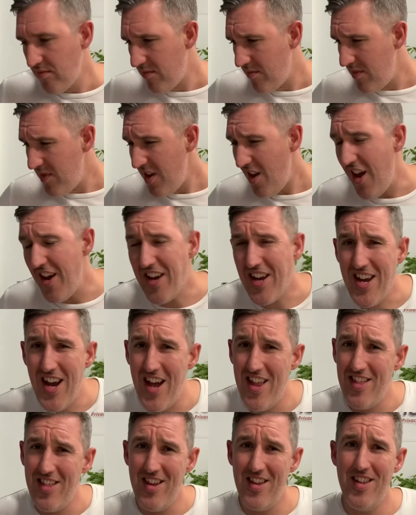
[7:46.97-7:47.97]
I get
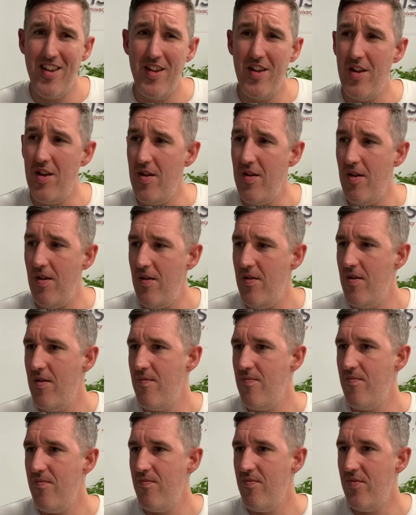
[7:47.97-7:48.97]
that
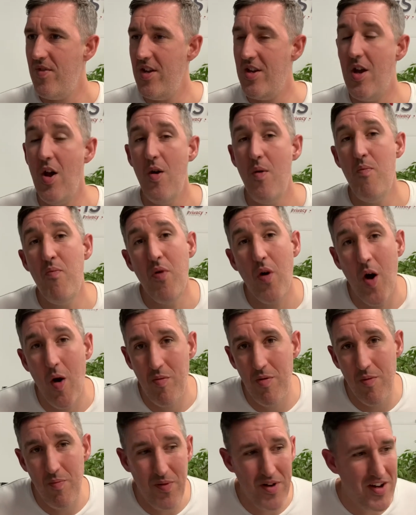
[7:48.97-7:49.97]
there's
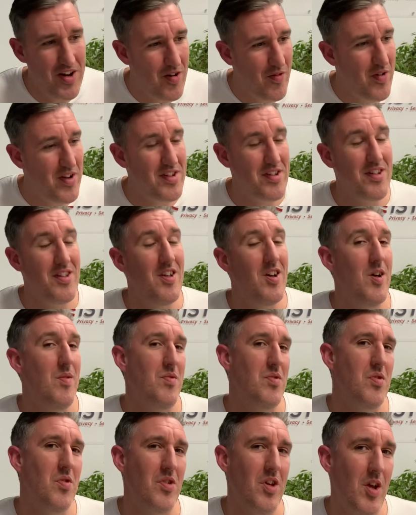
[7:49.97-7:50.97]
probably a risk that I'm
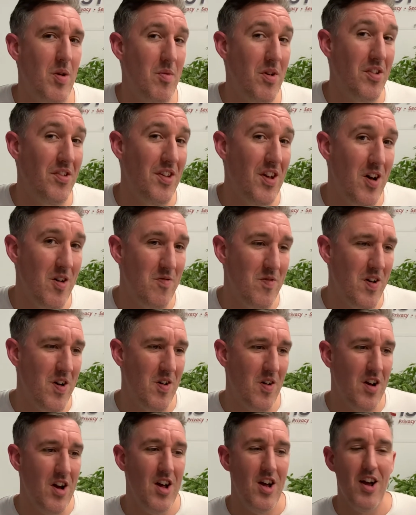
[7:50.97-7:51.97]
talking myself out
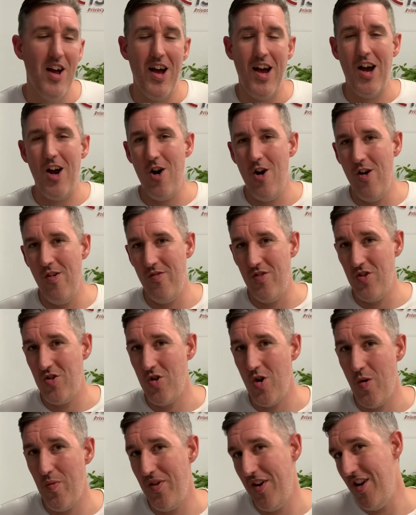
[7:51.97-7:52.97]
of a job
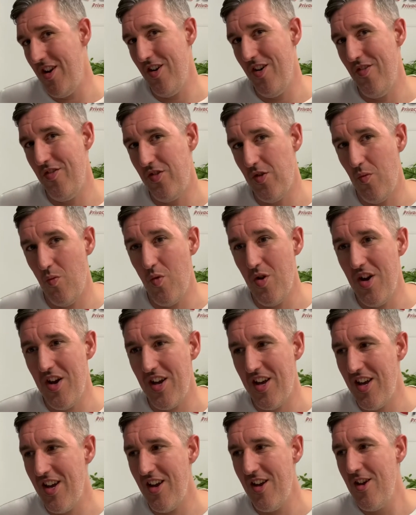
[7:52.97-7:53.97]
and out of some work
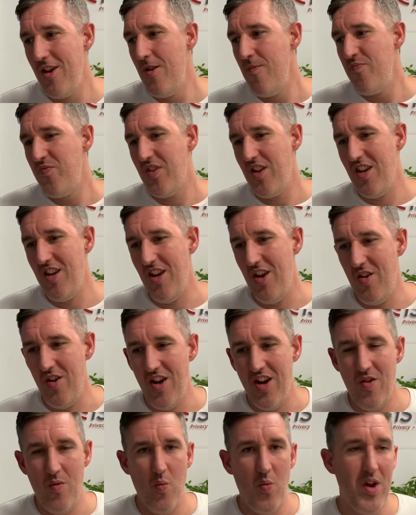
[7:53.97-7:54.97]
here, and
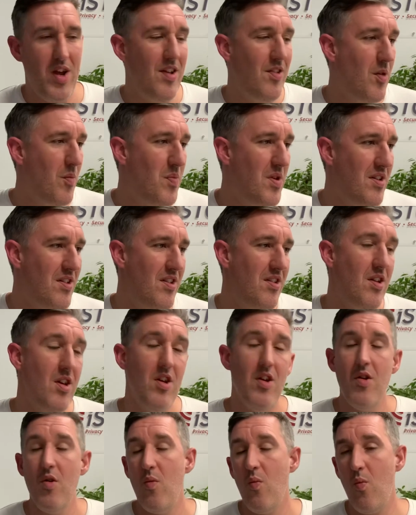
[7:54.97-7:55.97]
we as a business,
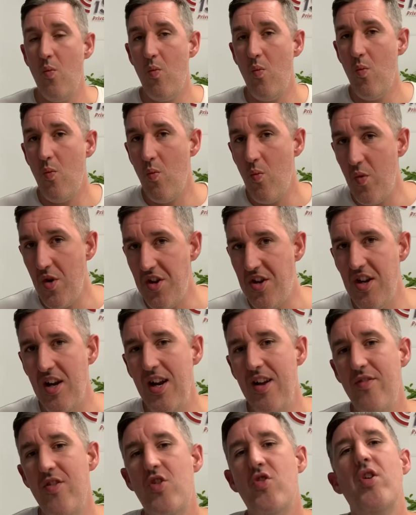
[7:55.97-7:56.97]
we deliver
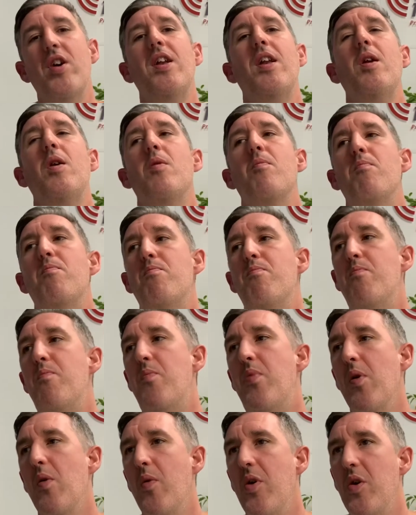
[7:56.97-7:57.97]
training, but
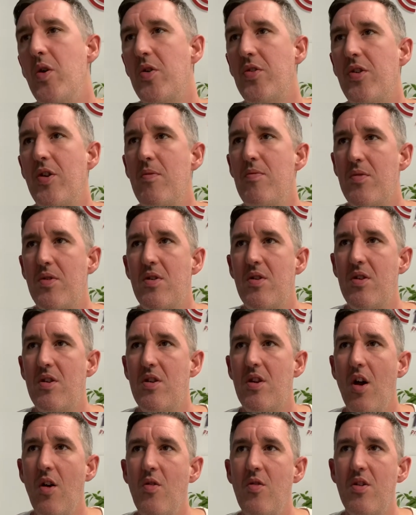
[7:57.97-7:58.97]
we also
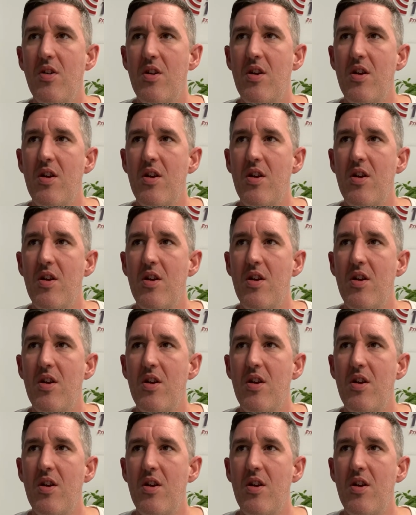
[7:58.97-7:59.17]
don't